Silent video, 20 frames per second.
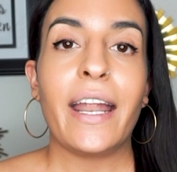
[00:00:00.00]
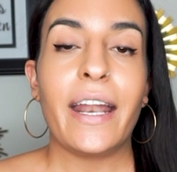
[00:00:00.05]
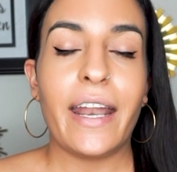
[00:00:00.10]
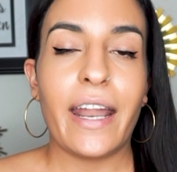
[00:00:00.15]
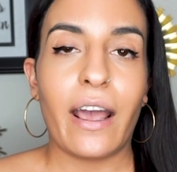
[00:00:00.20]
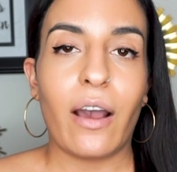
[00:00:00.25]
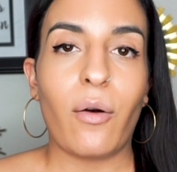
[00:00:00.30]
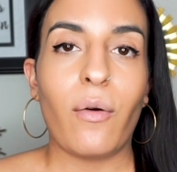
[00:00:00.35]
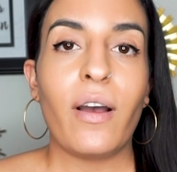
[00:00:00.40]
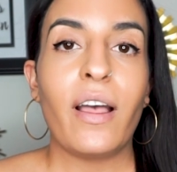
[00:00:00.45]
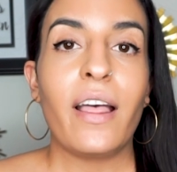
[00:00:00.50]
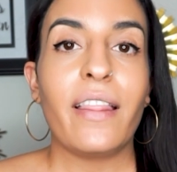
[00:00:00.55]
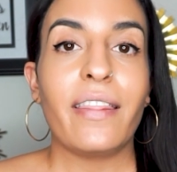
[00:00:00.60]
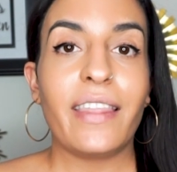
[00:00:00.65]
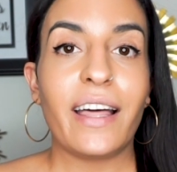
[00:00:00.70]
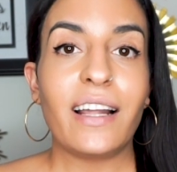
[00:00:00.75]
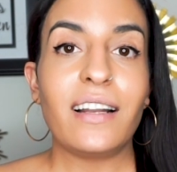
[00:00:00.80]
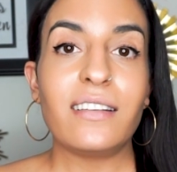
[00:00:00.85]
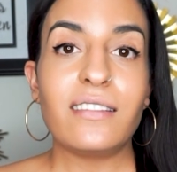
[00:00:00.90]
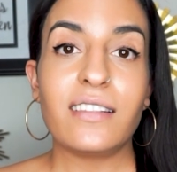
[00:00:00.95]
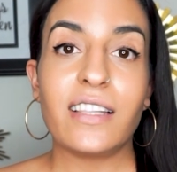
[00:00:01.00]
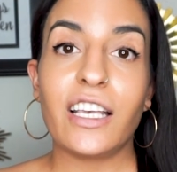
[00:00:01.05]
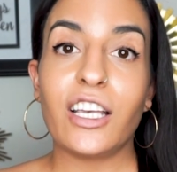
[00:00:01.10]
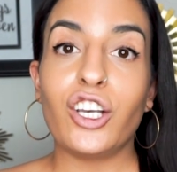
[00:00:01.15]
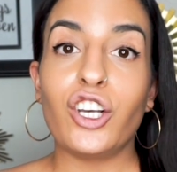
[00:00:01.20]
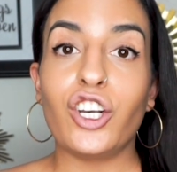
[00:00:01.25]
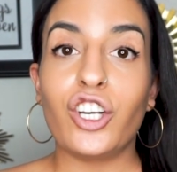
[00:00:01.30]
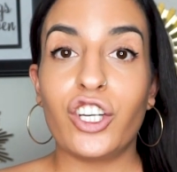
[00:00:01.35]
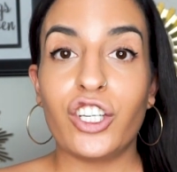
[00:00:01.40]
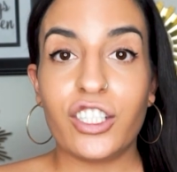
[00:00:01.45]
Now, that is
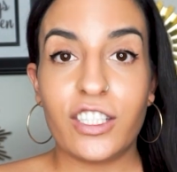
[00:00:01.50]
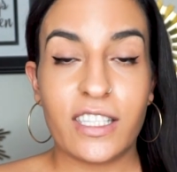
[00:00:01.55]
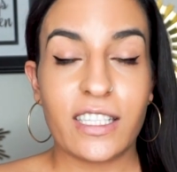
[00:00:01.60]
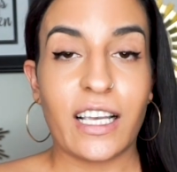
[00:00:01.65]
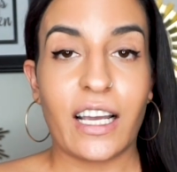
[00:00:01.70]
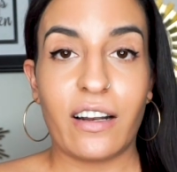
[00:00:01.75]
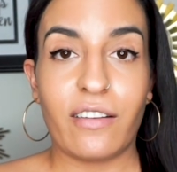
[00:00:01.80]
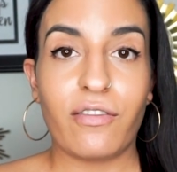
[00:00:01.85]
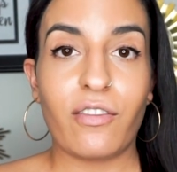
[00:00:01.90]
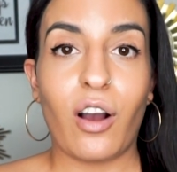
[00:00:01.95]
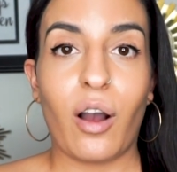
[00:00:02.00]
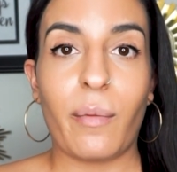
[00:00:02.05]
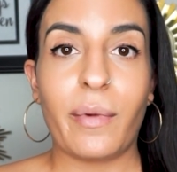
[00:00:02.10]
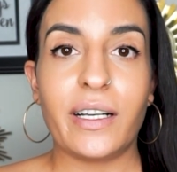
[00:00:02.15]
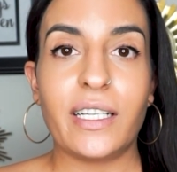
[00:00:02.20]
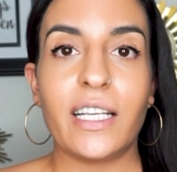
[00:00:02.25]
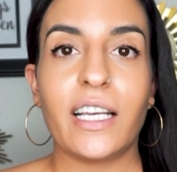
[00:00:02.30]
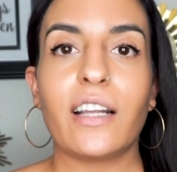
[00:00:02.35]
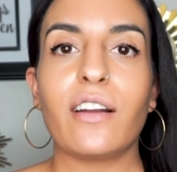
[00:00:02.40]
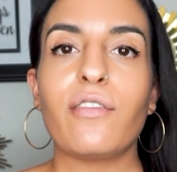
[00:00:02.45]
the good side of commenting.